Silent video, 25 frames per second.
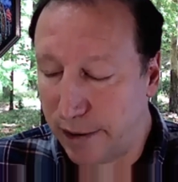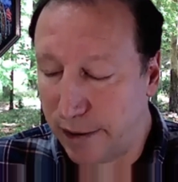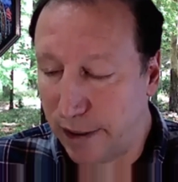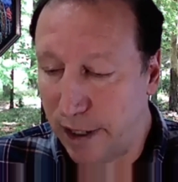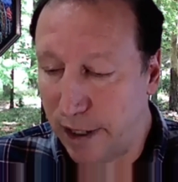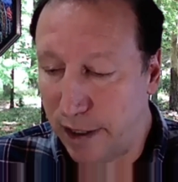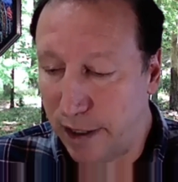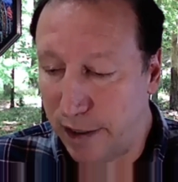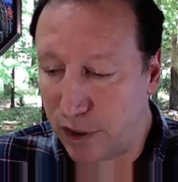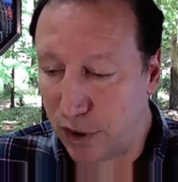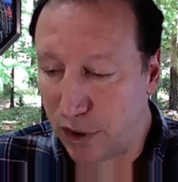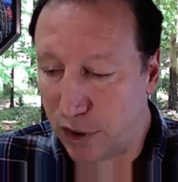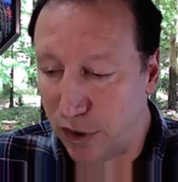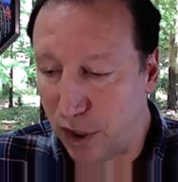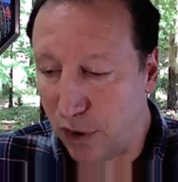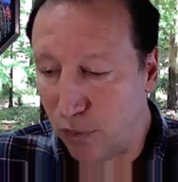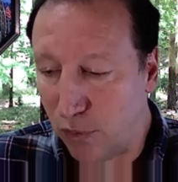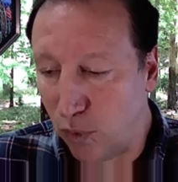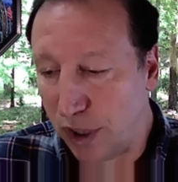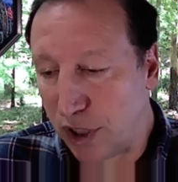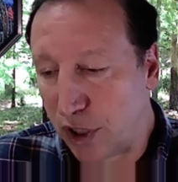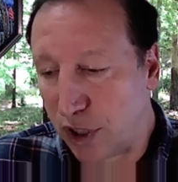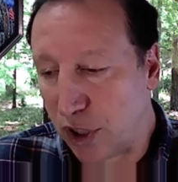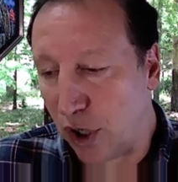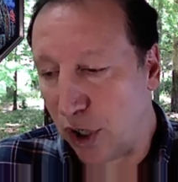And so then
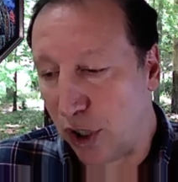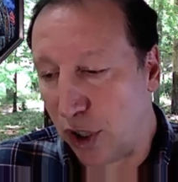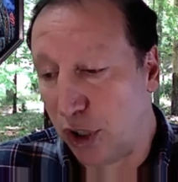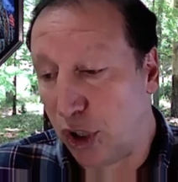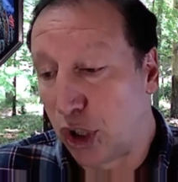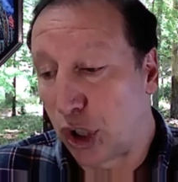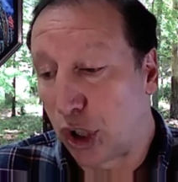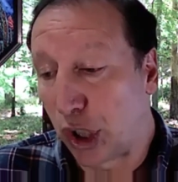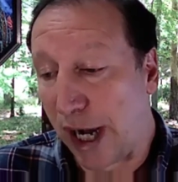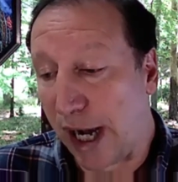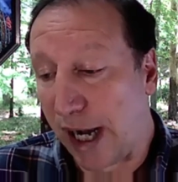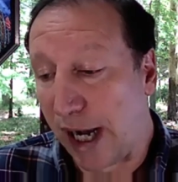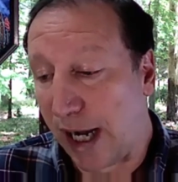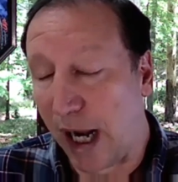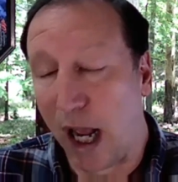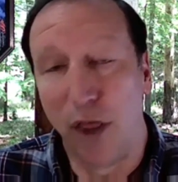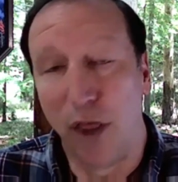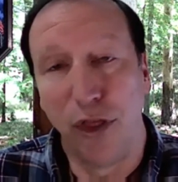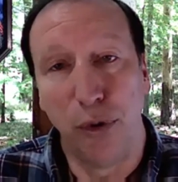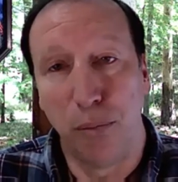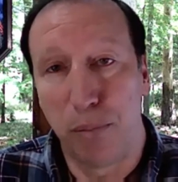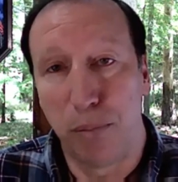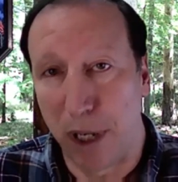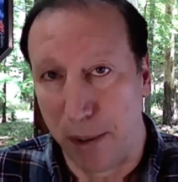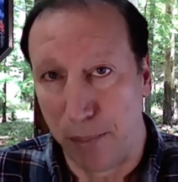we started training
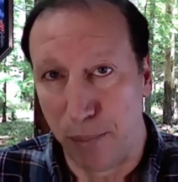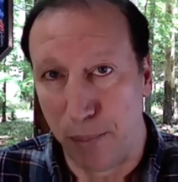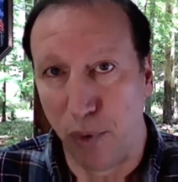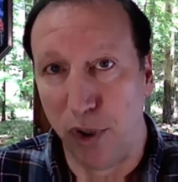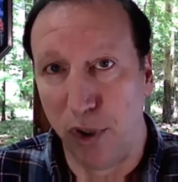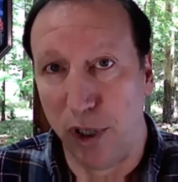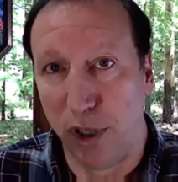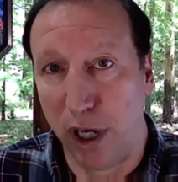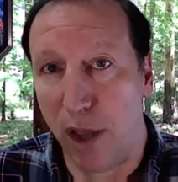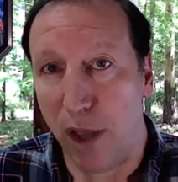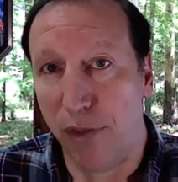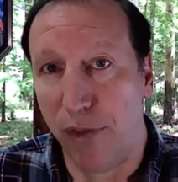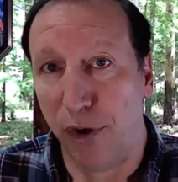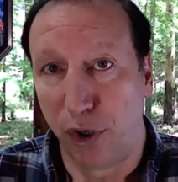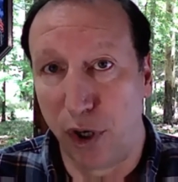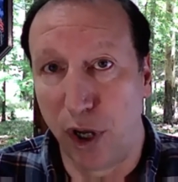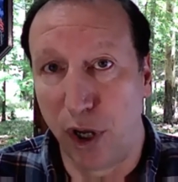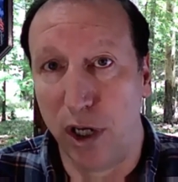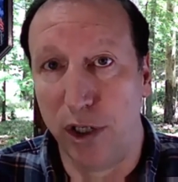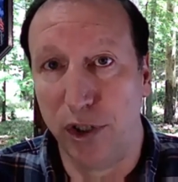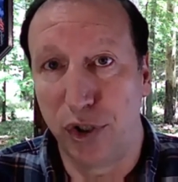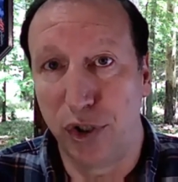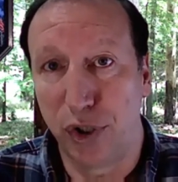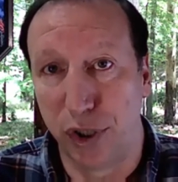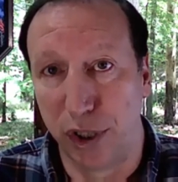other people in other
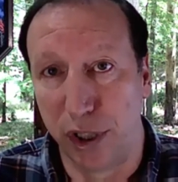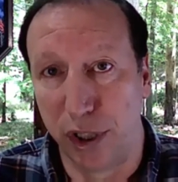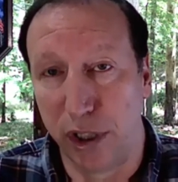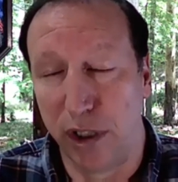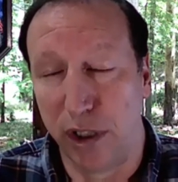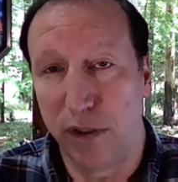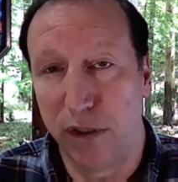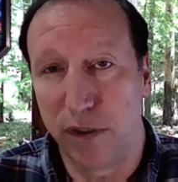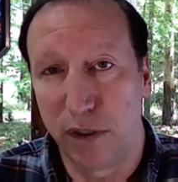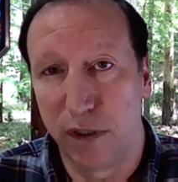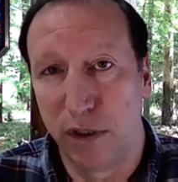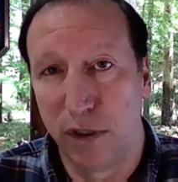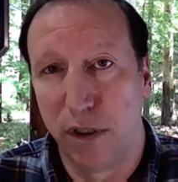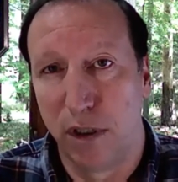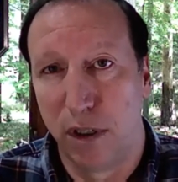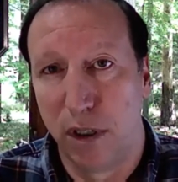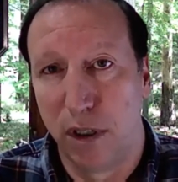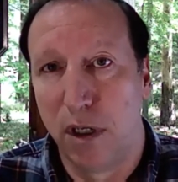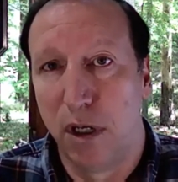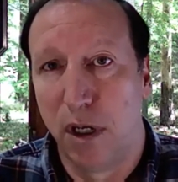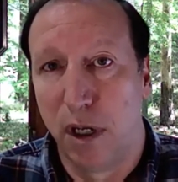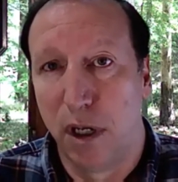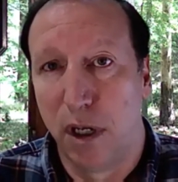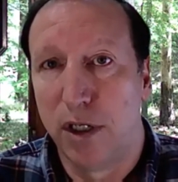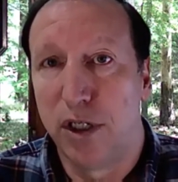countries
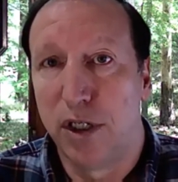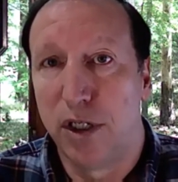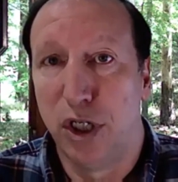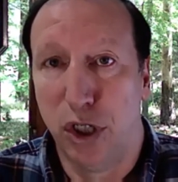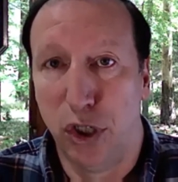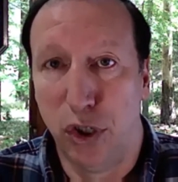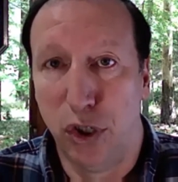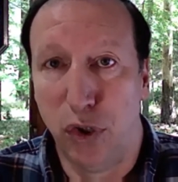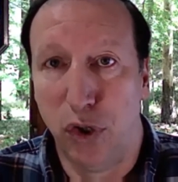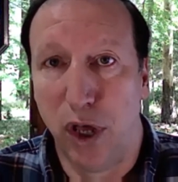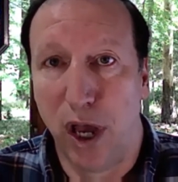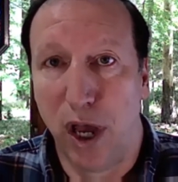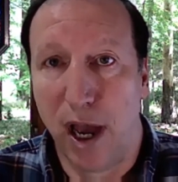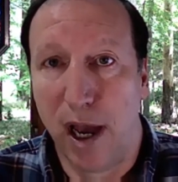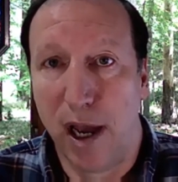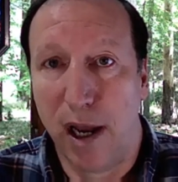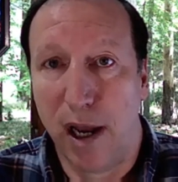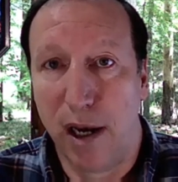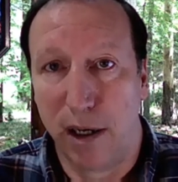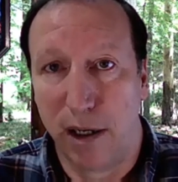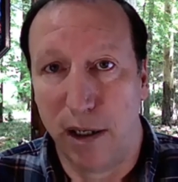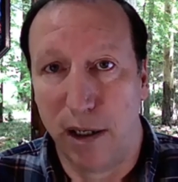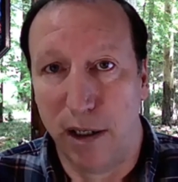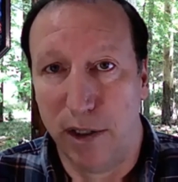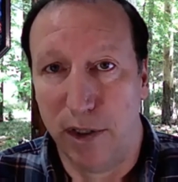to do
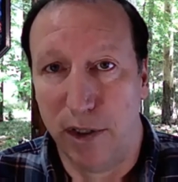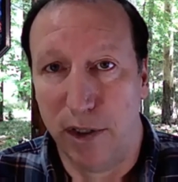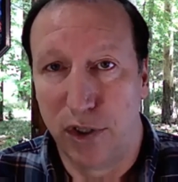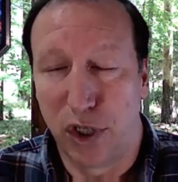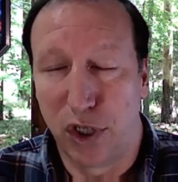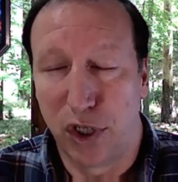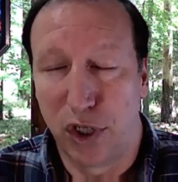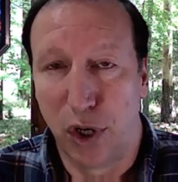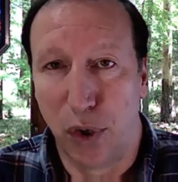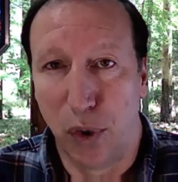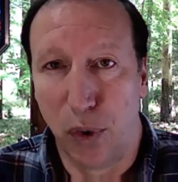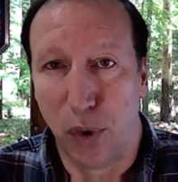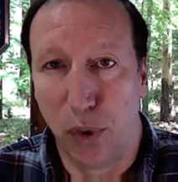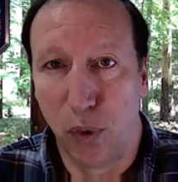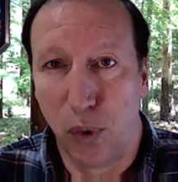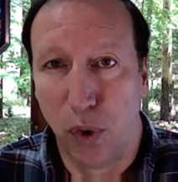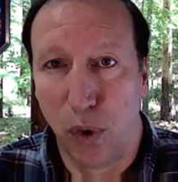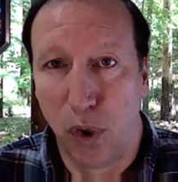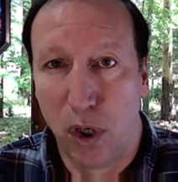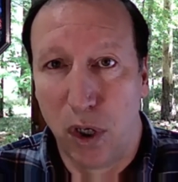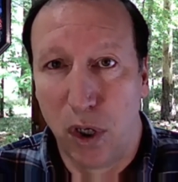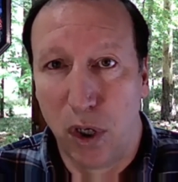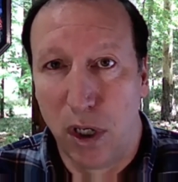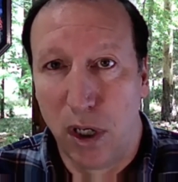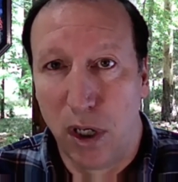that.
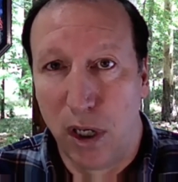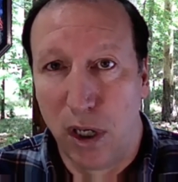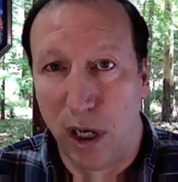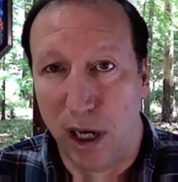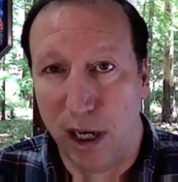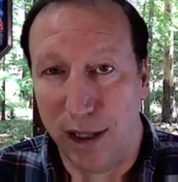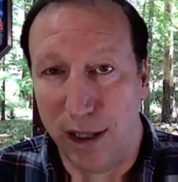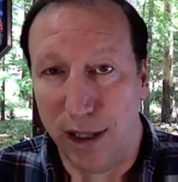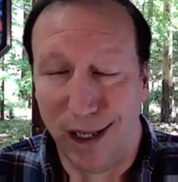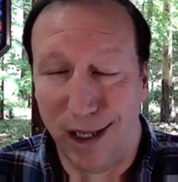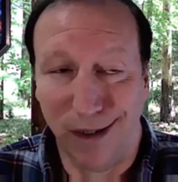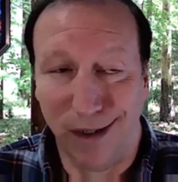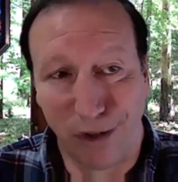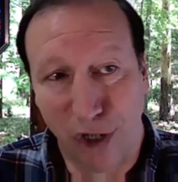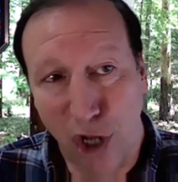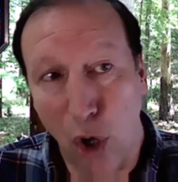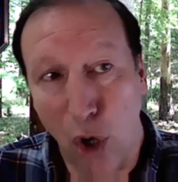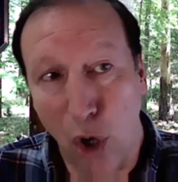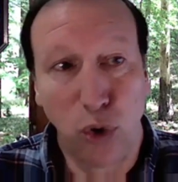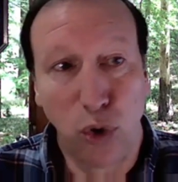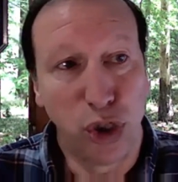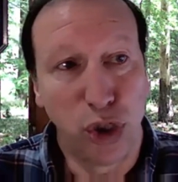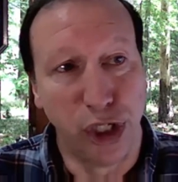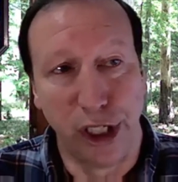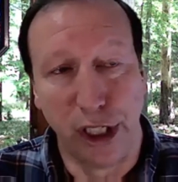And then
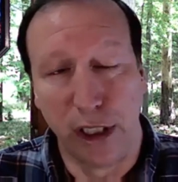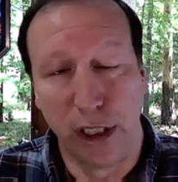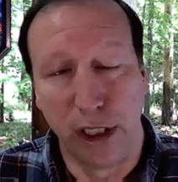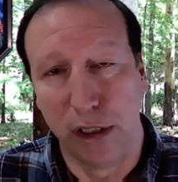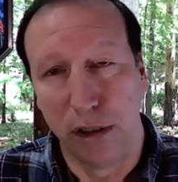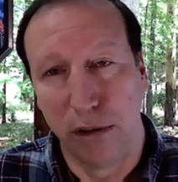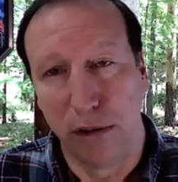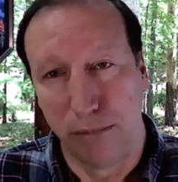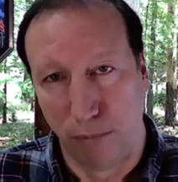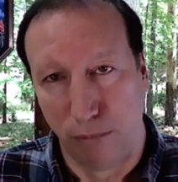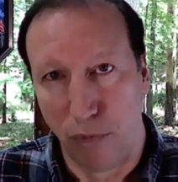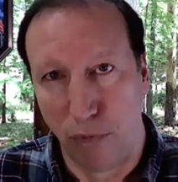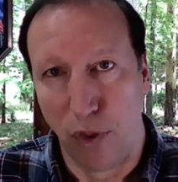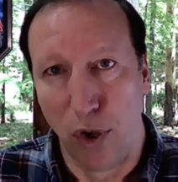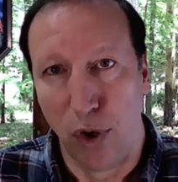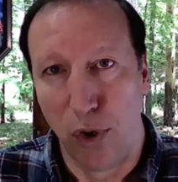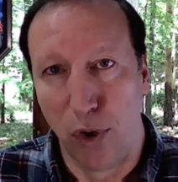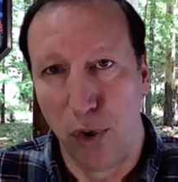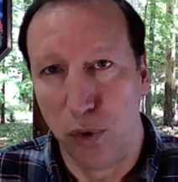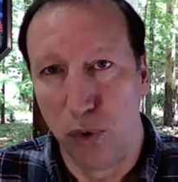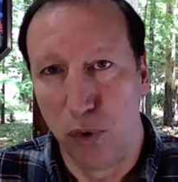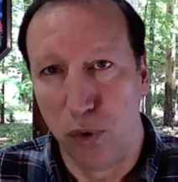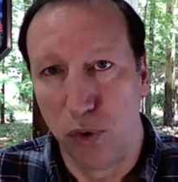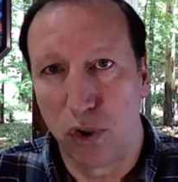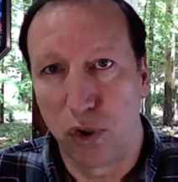coaching
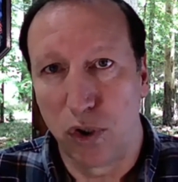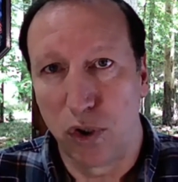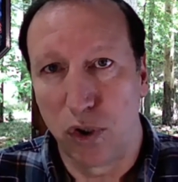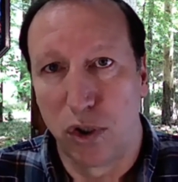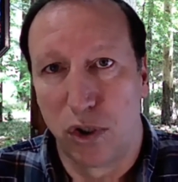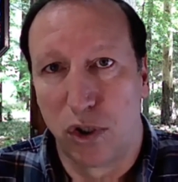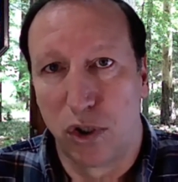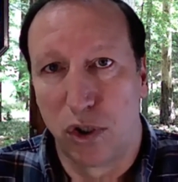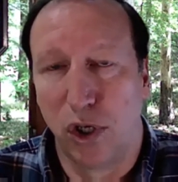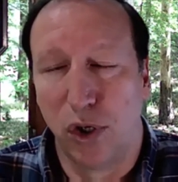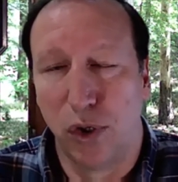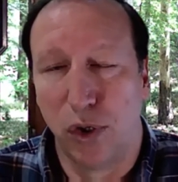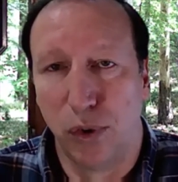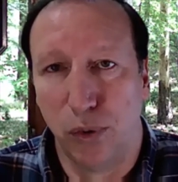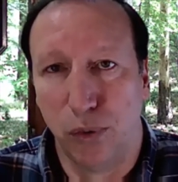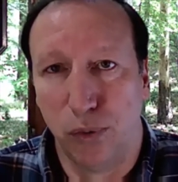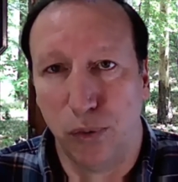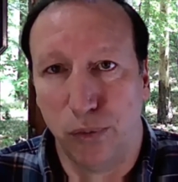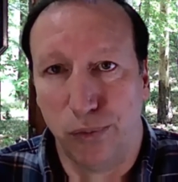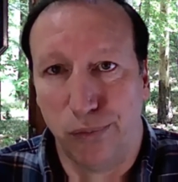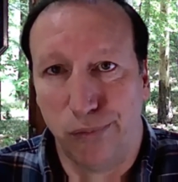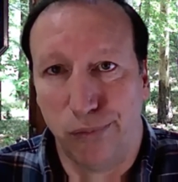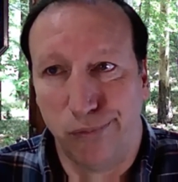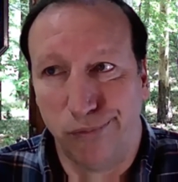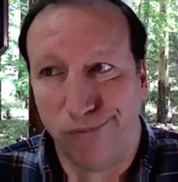those. So
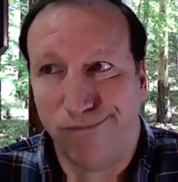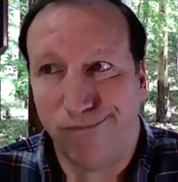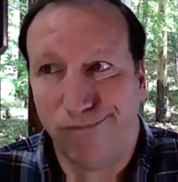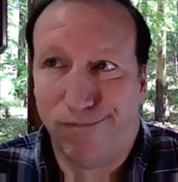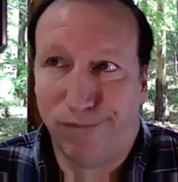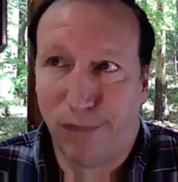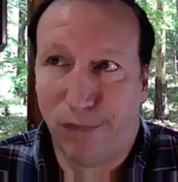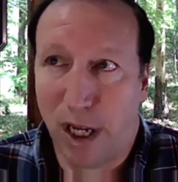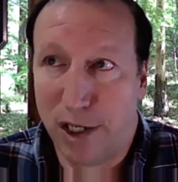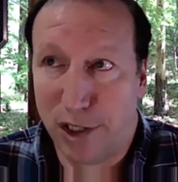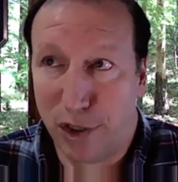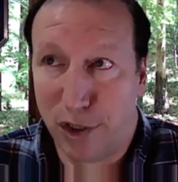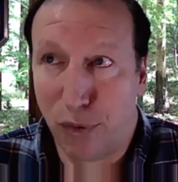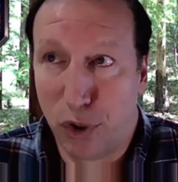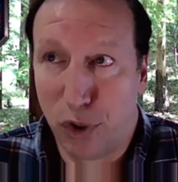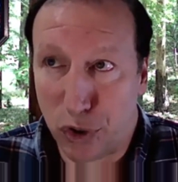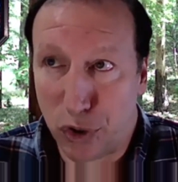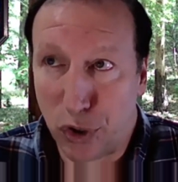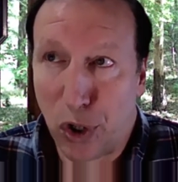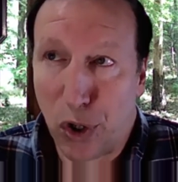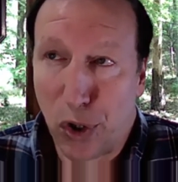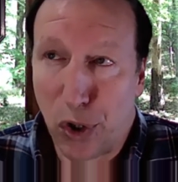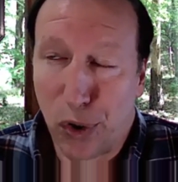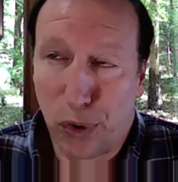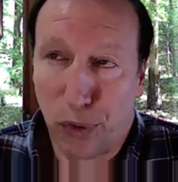as a
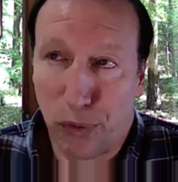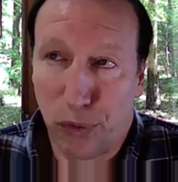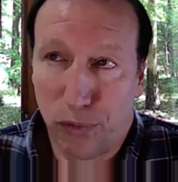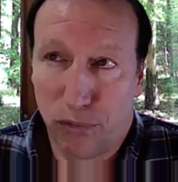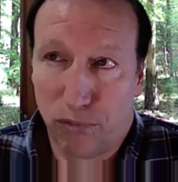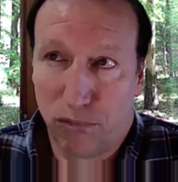result,